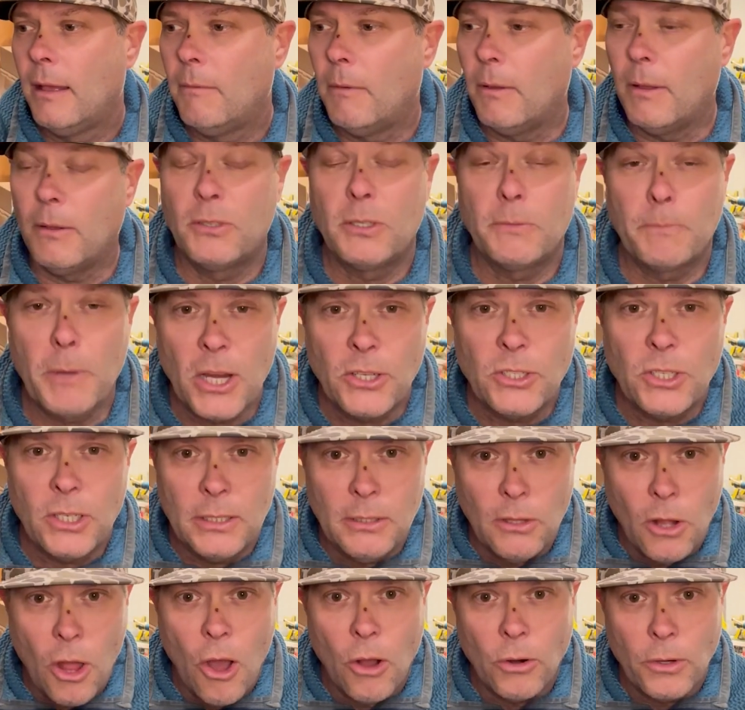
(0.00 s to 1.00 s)
especially
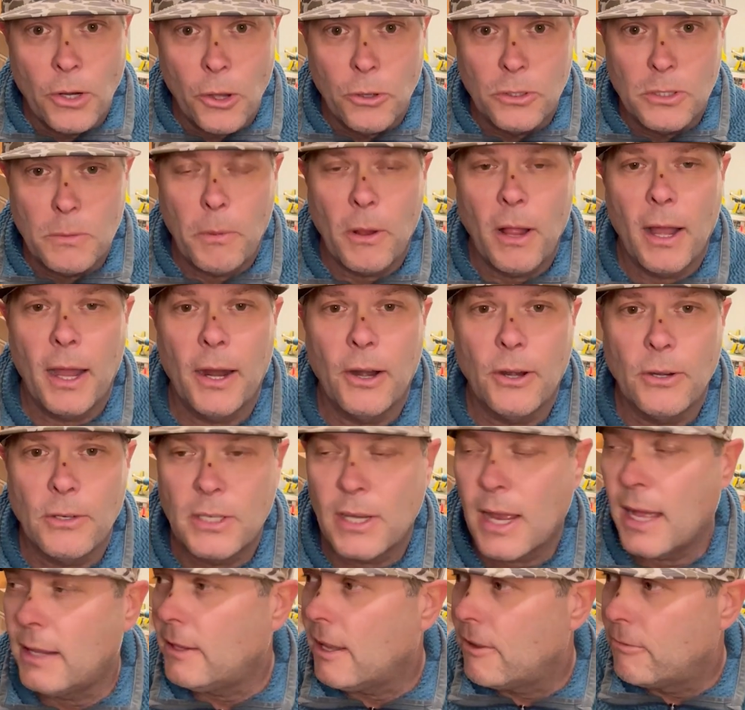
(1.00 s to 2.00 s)
long nose pliers.
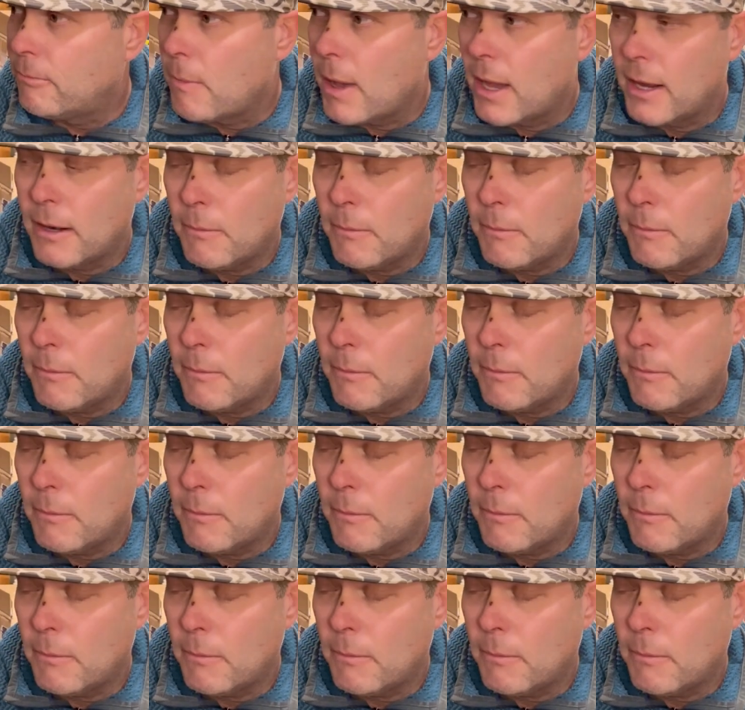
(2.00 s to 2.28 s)
I left mine